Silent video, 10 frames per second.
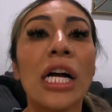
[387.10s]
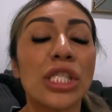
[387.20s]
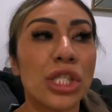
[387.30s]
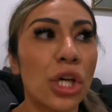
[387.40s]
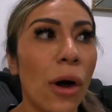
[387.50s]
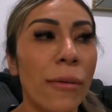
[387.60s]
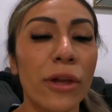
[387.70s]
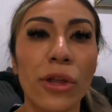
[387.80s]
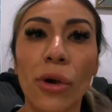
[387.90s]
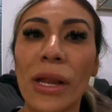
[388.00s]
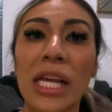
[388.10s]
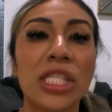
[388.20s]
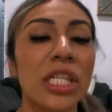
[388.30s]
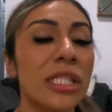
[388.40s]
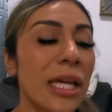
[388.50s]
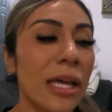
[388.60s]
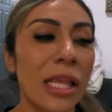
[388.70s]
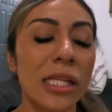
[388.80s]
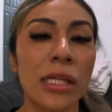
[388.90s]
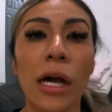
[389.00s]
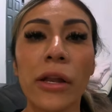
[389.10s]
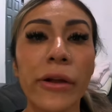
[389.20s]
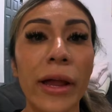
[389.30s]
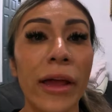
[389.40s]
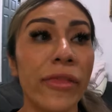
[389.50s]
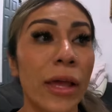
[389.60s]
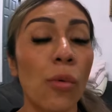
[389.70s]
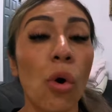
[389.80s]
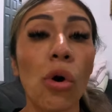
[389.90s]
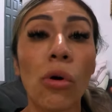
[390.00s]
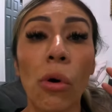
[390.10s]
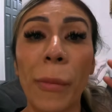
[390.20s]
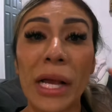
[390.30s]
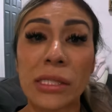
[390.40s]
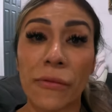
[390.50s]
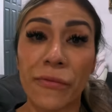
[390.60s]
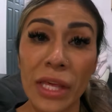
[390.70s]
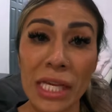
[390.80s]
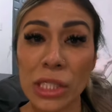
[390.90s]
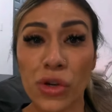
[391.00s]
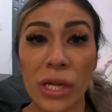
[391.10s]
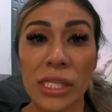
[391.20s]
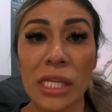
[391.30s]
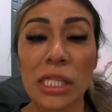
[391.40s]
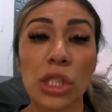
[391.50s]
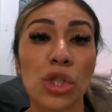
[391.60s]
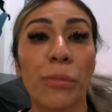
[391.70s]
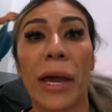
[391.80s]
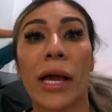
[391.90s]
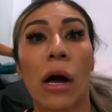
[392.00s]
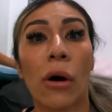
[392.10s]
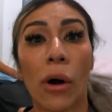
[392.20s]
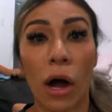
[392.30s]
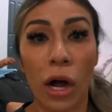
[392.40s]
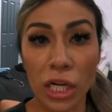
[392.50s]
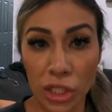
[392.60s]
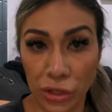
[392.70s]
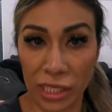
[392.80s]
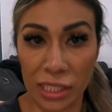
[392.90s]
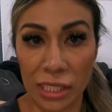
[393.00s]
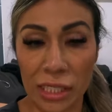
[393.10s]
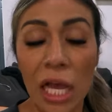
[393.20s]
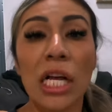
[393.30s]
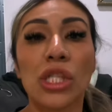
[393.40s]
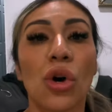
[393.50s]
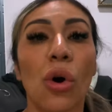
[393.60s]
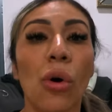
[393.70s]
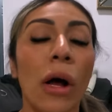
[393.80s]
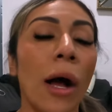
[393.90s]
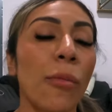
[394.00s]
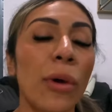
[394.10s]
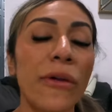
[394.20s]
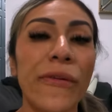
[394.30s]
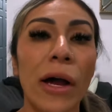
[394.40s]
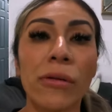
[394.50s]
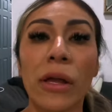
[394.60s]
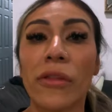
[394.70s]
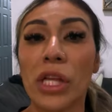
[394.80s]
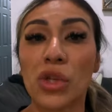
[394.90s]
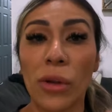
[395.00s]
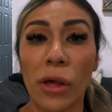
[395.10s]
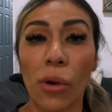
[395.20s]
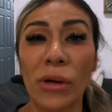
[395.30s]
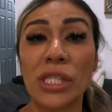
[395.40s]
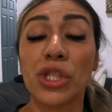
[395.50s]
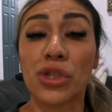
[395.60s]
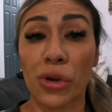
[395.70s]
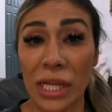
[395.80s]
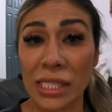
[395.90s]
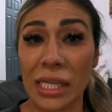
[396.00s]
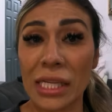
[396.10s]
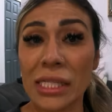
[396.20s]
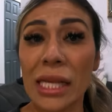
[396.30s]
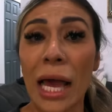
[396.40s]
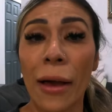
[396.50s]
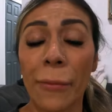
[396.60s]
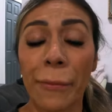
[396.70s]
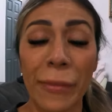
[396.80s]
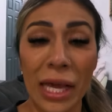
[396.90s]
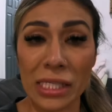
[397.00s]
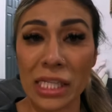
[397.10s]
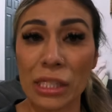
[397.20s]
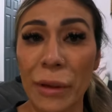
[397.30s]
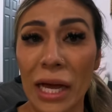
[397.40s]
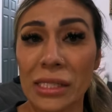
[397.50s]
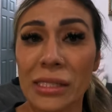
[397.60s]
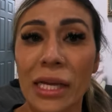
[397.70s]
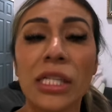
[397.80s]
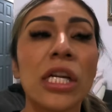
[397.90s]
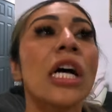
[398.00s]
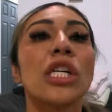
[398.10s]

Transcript: So I'm like, you know what, let's just take this color and then we'll go based off these dresses to pick out our dresses. So we found the two little ones' dresses at Macy's backstage.